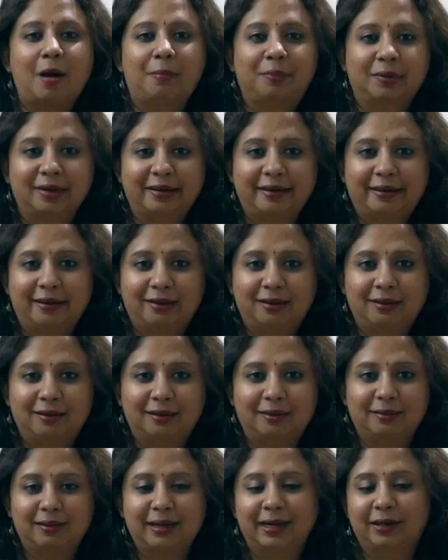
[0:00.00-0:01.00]

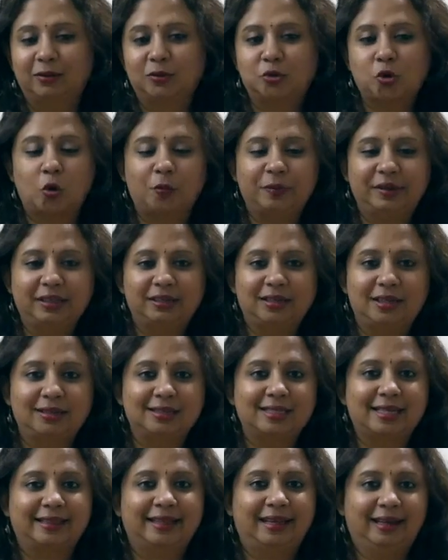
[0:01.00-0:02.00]
Papargala, and so many
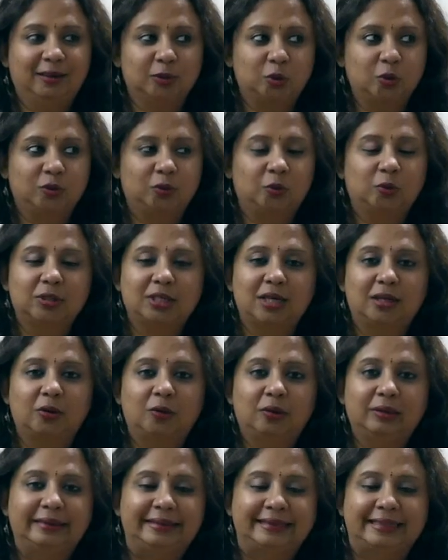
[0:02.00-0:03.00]
things are there. So those are
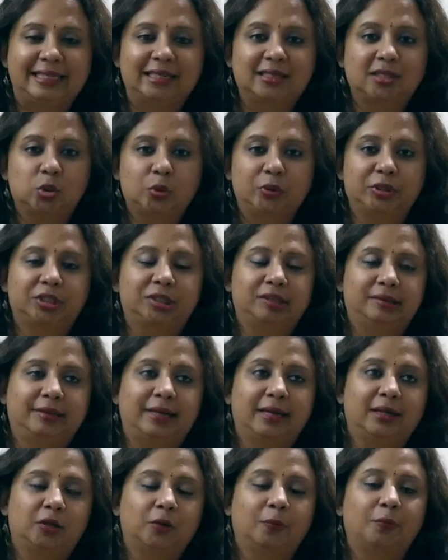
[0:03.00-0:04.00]
all the things which
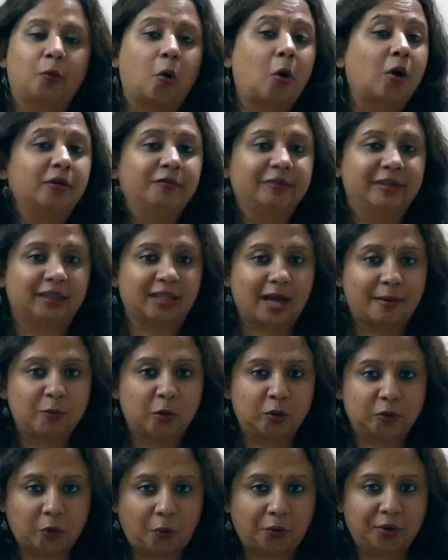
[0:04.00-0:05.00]
like you're born with. I'm
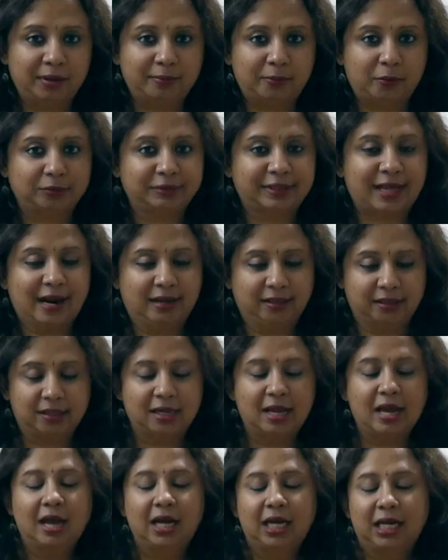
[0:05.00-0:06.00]
not talking about that.
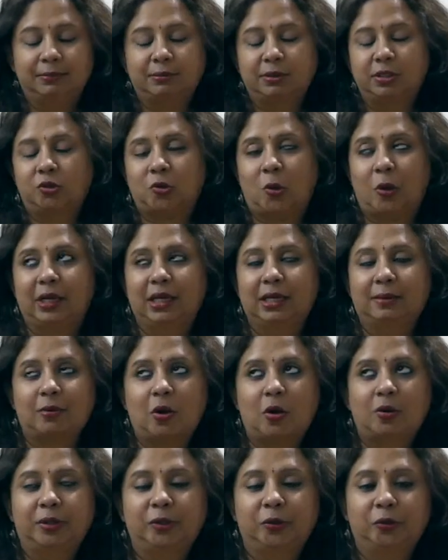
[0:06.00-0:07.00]
I'm just talking
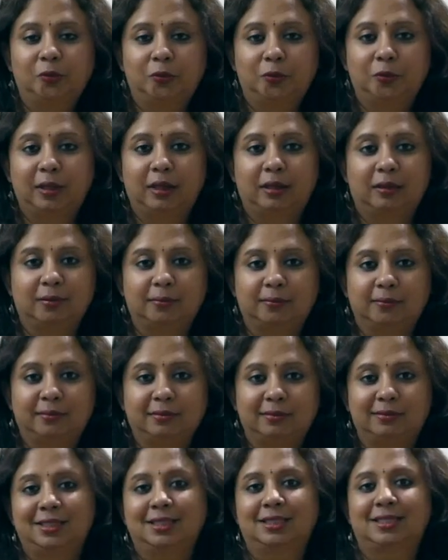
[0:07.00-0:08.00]
about you
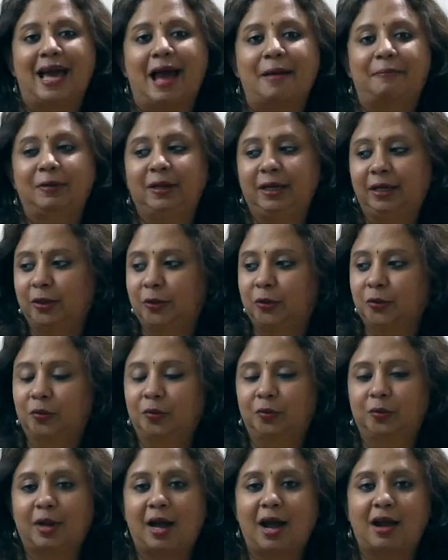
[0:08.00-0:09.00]
um, just happening
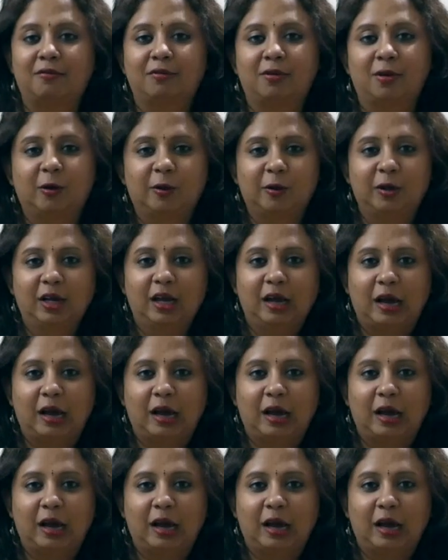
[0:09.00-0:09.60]
to have a,